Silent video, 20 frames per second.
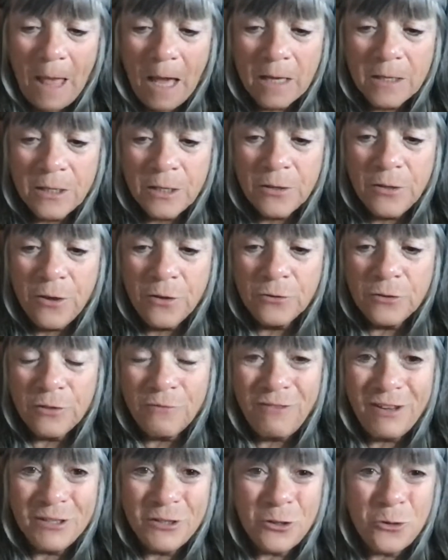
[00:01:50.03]
to those
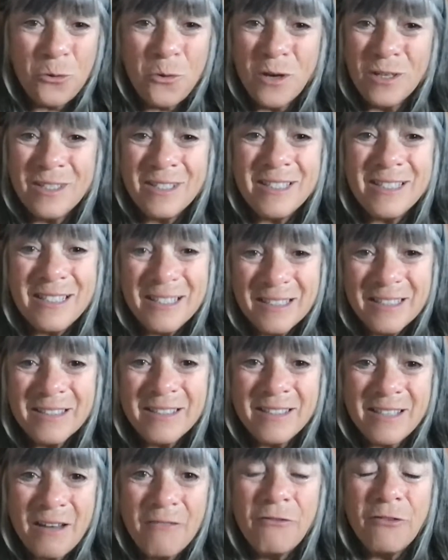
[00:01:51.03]
of us who are still
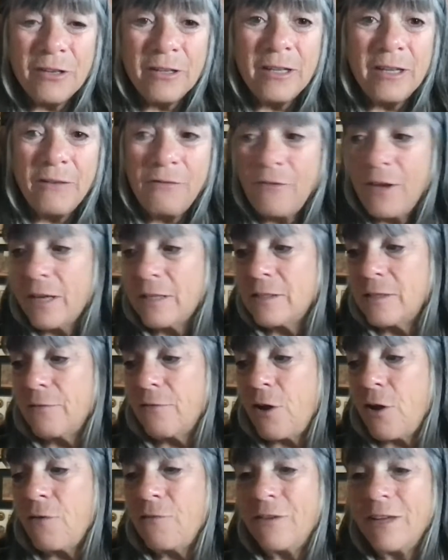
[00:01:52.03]
suffering the effects of
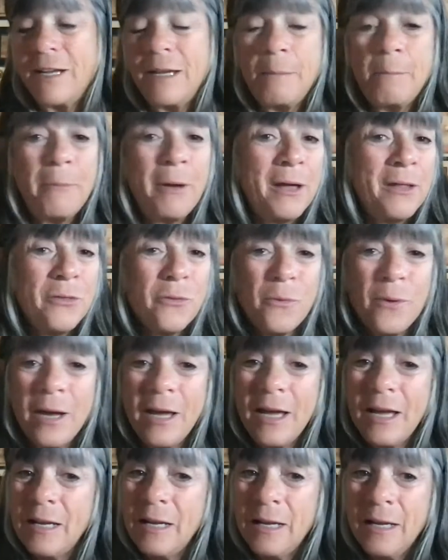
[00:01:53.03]
COVID. And by the
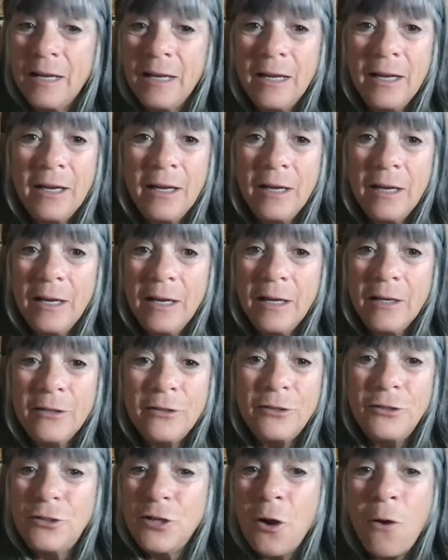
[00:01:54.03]
way,
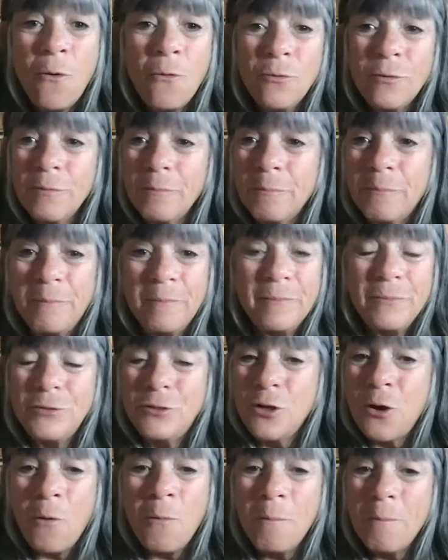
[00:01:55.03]
don't
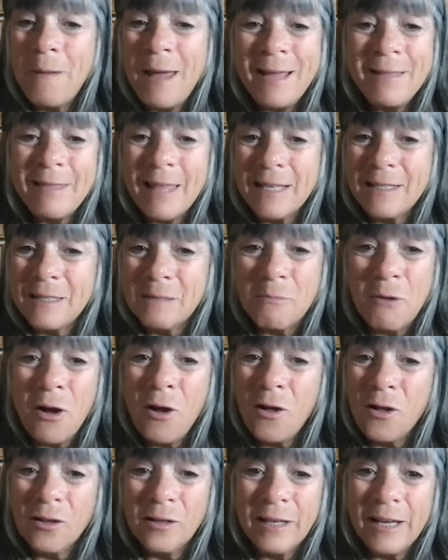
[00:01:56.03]
make that
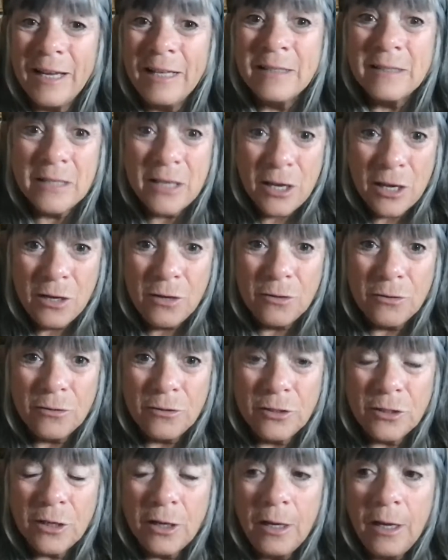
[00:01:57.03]
small. It's
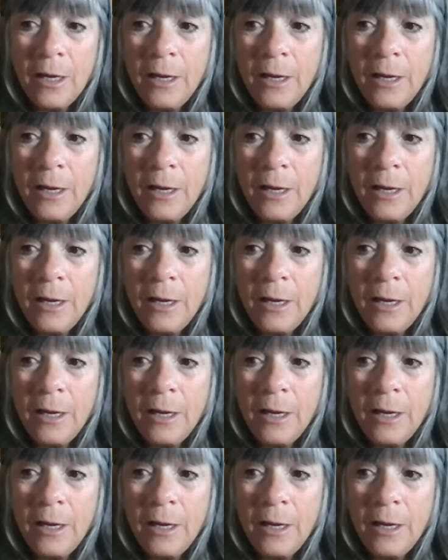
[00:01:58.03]
huge.